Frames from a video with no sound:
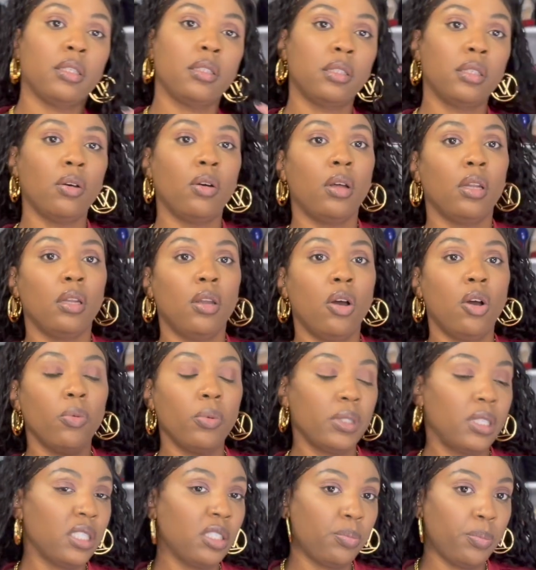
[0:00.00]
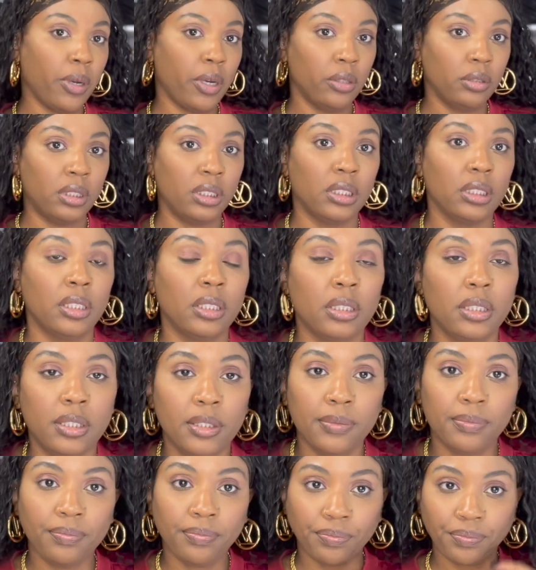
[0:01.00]
along with this purchase,
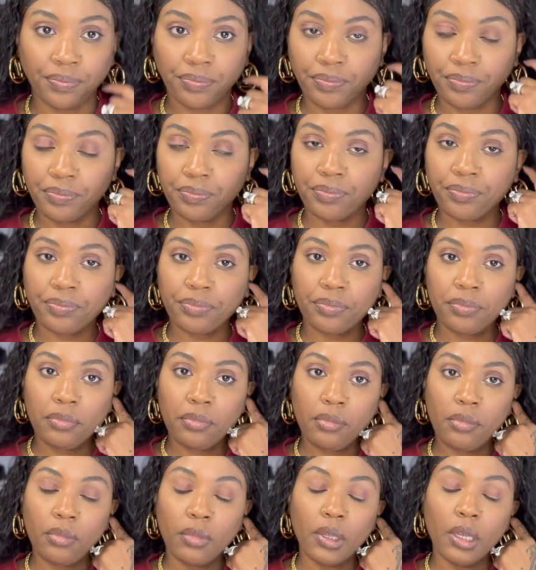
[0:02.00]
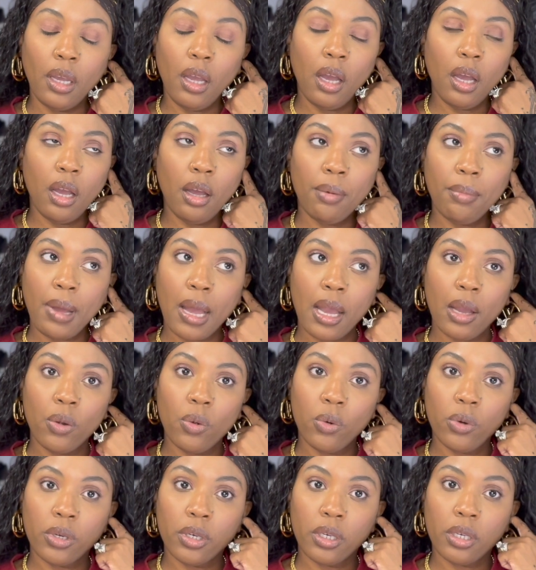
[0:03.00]
I
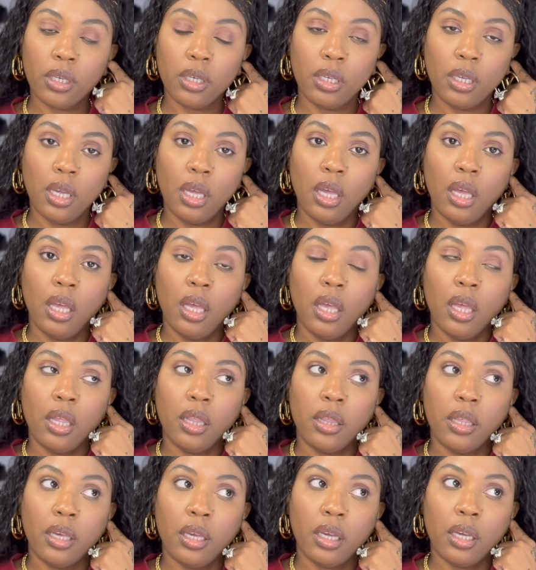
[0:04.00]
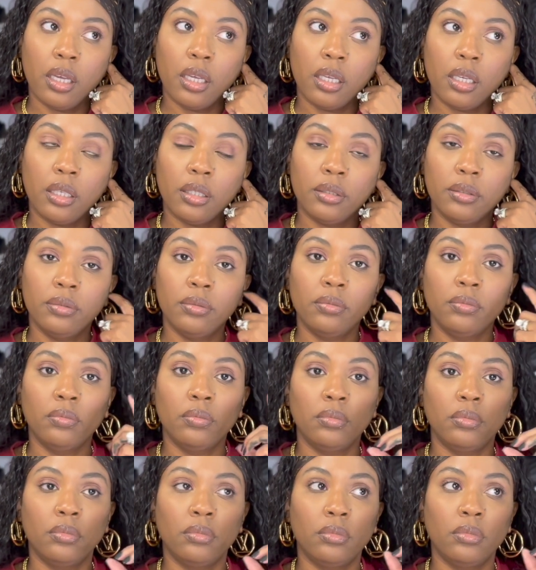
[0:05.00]
ordered the
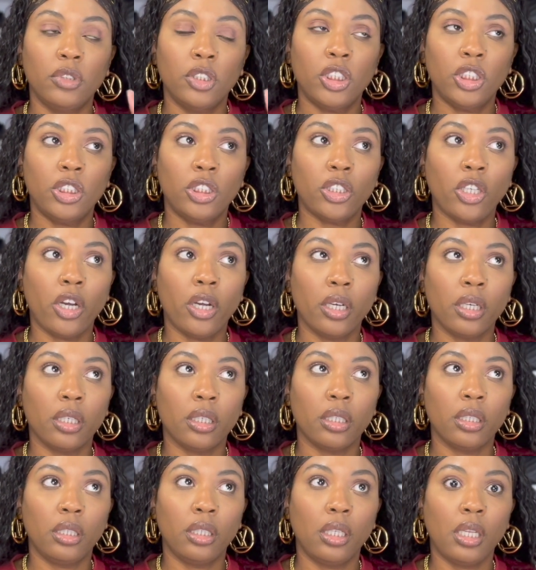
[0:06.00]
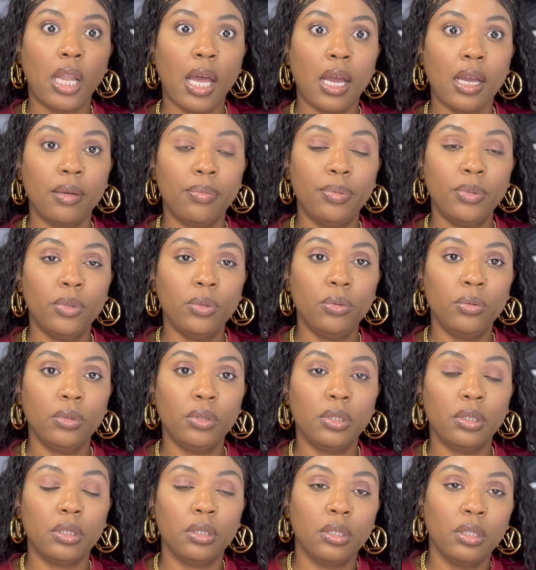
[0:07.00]
shark lock
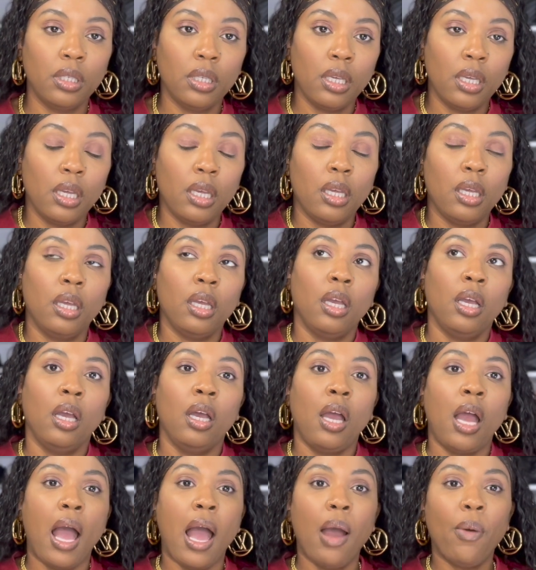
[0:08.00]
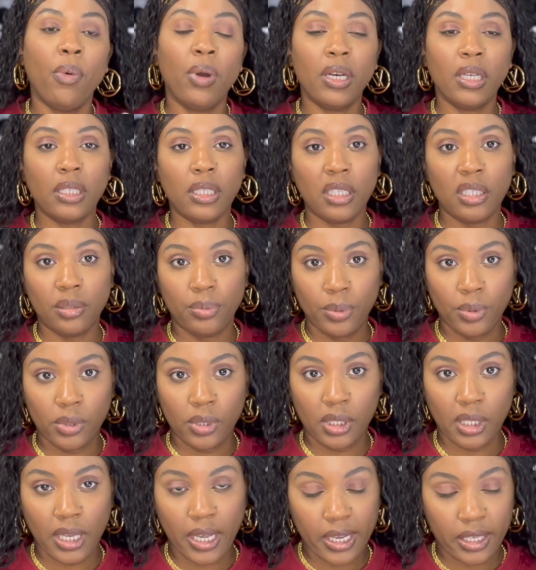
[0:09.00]
boots. I wanted these boots
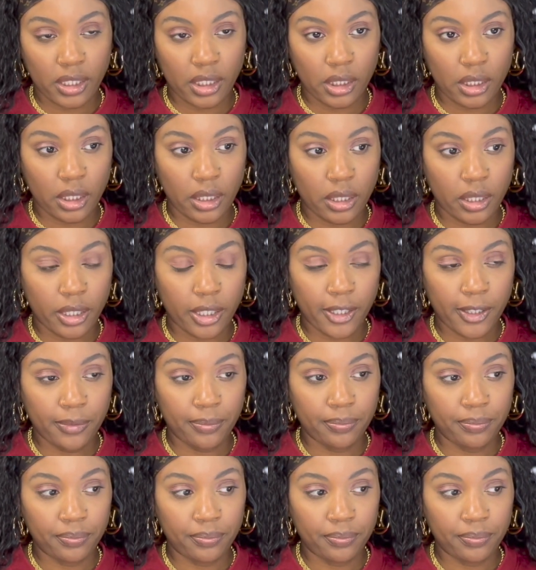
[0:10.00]
last year,